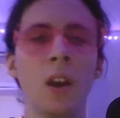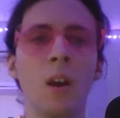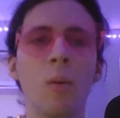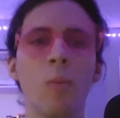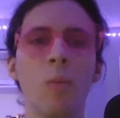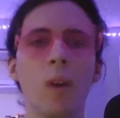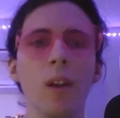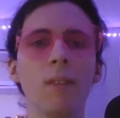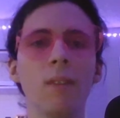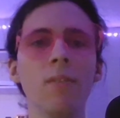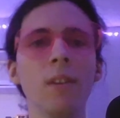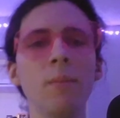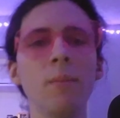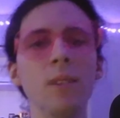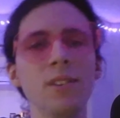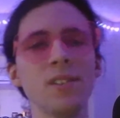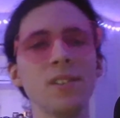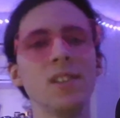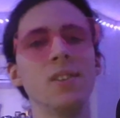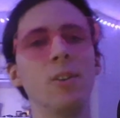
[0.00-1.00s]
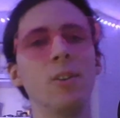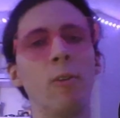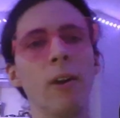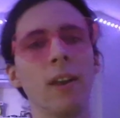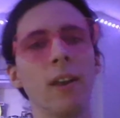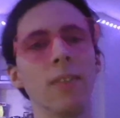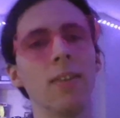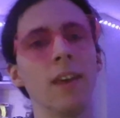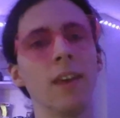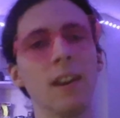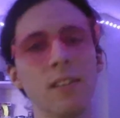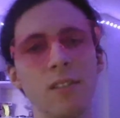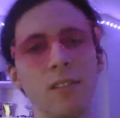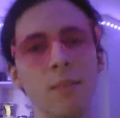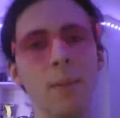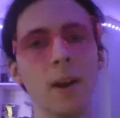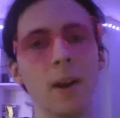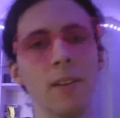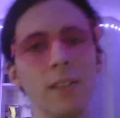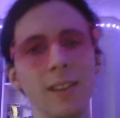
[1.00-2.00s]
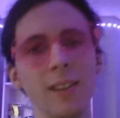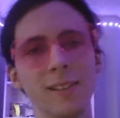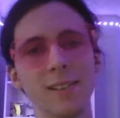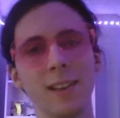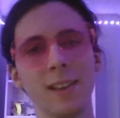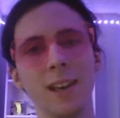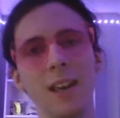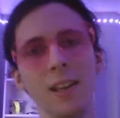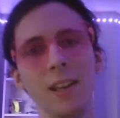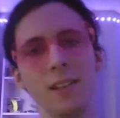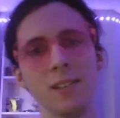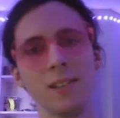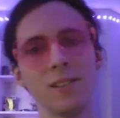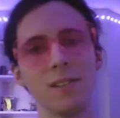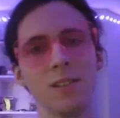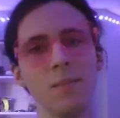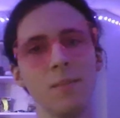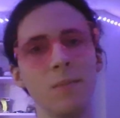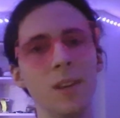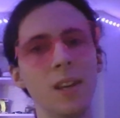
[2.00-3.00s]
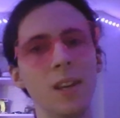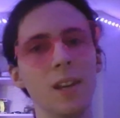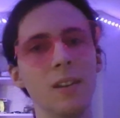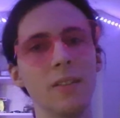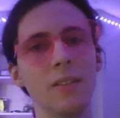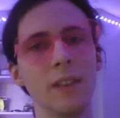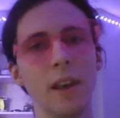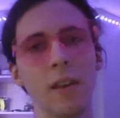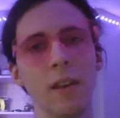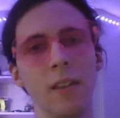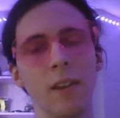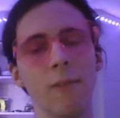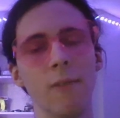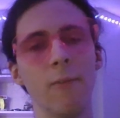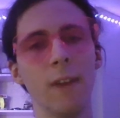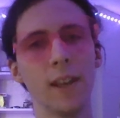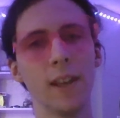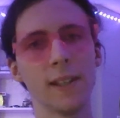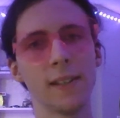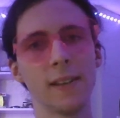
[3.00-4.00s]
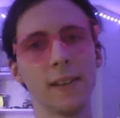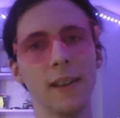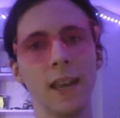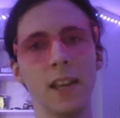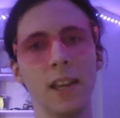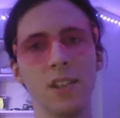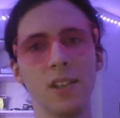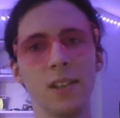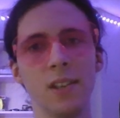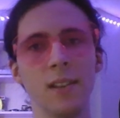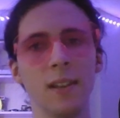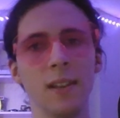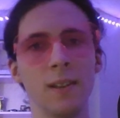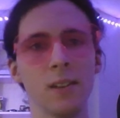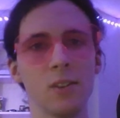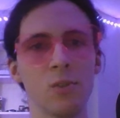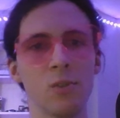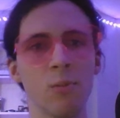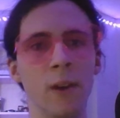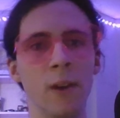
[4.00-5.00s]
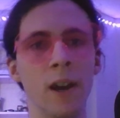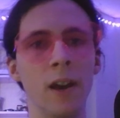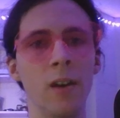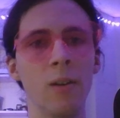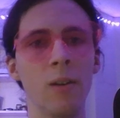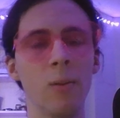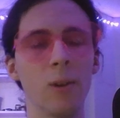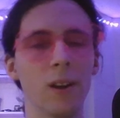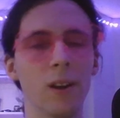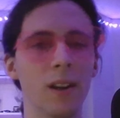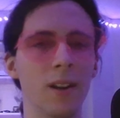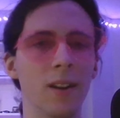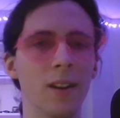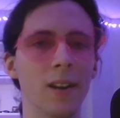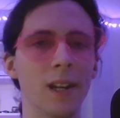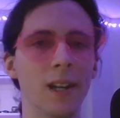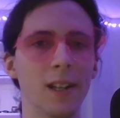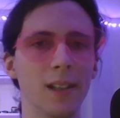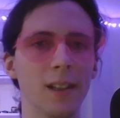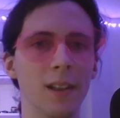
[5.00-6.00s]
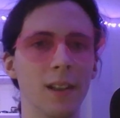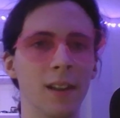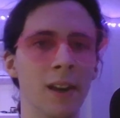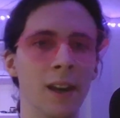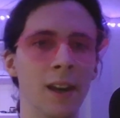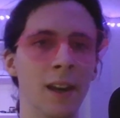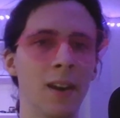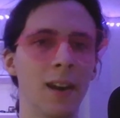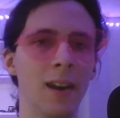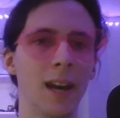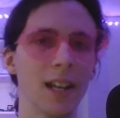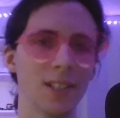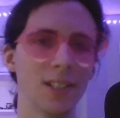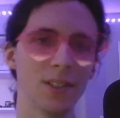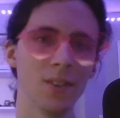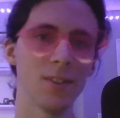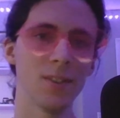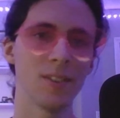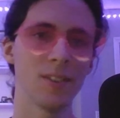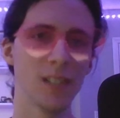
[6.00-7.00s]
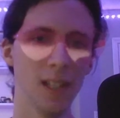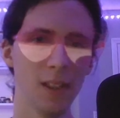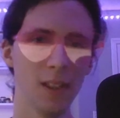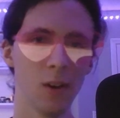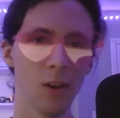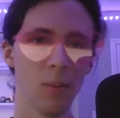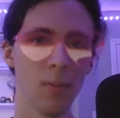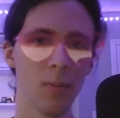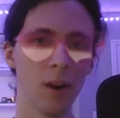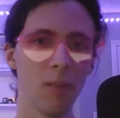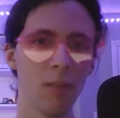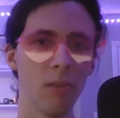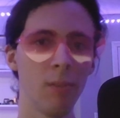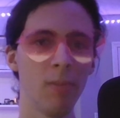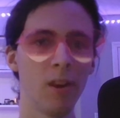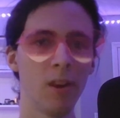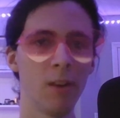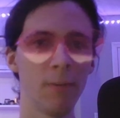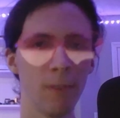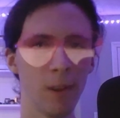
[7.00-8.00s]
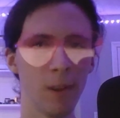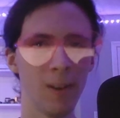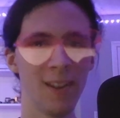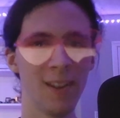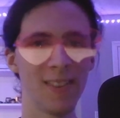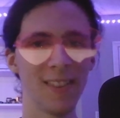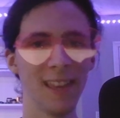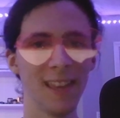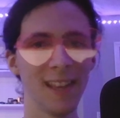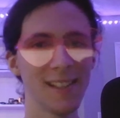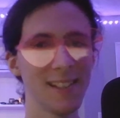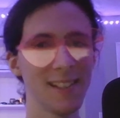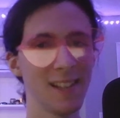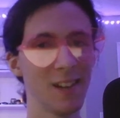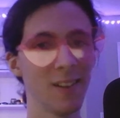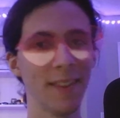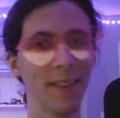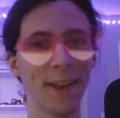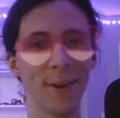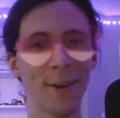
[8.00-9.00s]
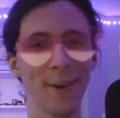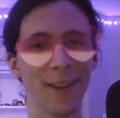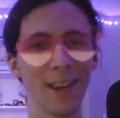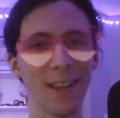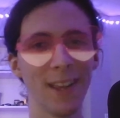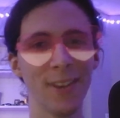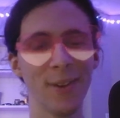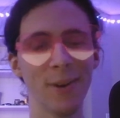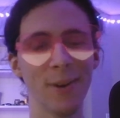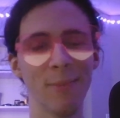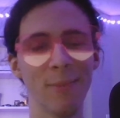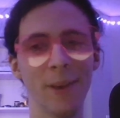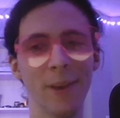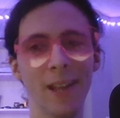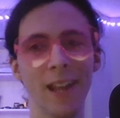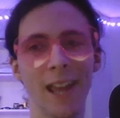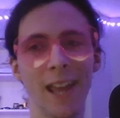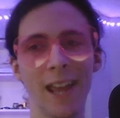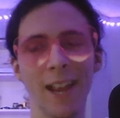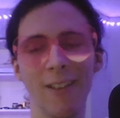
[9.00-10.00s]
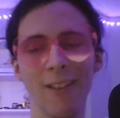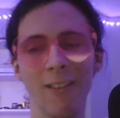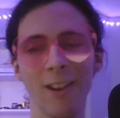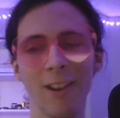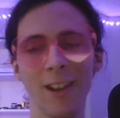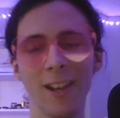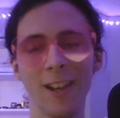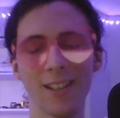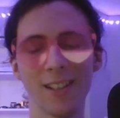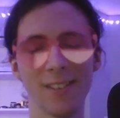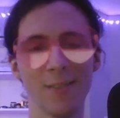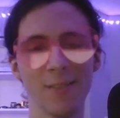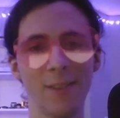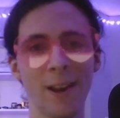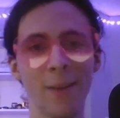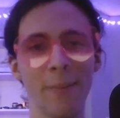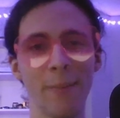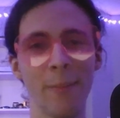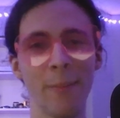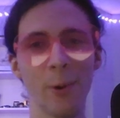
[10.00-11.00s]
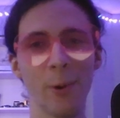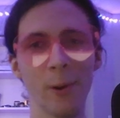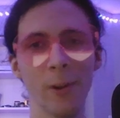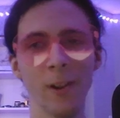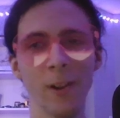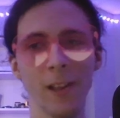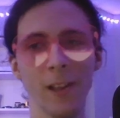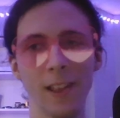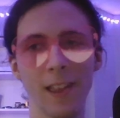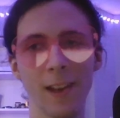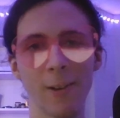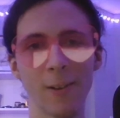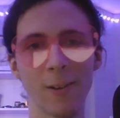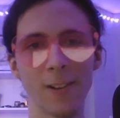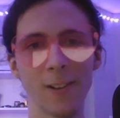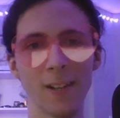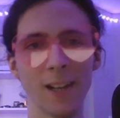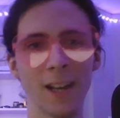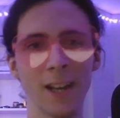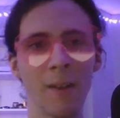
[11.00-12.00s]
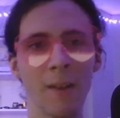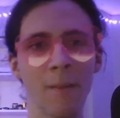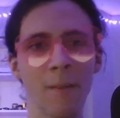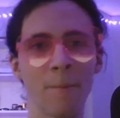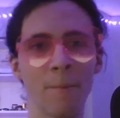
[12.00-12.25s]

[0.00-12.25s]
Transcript: One of the most annoying things about this case to me is how the investigation and the trial were conducted. As you'll see, there will probably be a few things here that will get you a bit angry because of how poorly they were done.